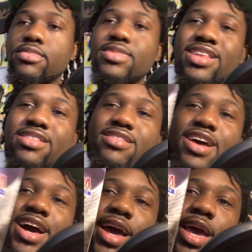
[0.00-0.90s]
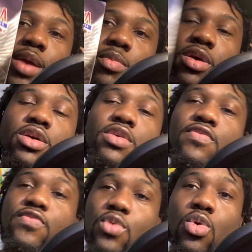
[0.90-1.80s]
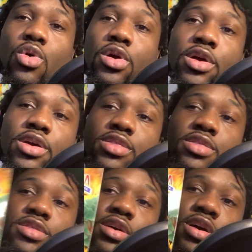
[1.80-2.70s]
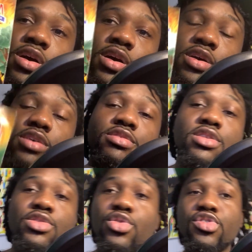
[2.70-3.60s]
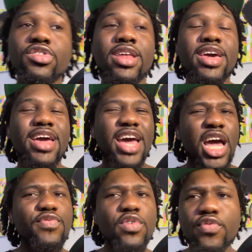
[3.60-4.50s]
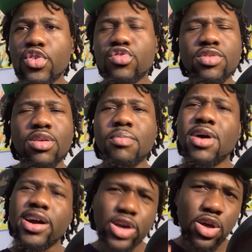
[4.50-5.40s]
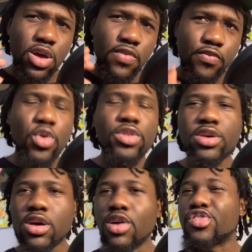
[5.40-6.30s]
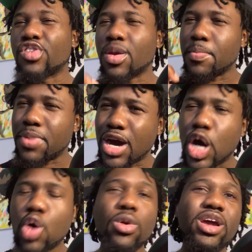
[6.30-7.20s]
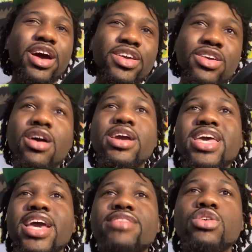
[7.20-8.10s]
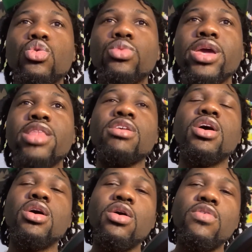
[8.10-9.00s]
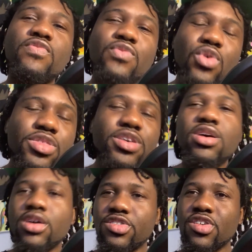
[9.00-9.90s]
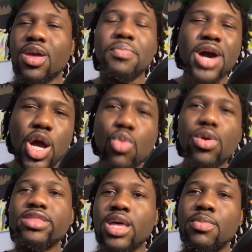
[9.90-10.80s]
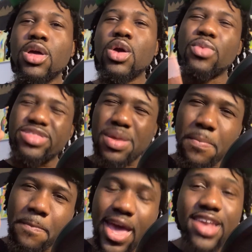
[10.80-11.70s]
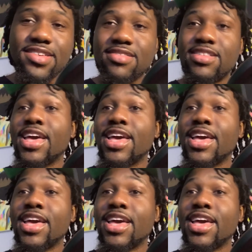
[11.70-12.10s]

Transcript: It's time for the solution. Afrofuturism manga for the culture, empowering our young kings and queens for the culture, empowering them with the majesty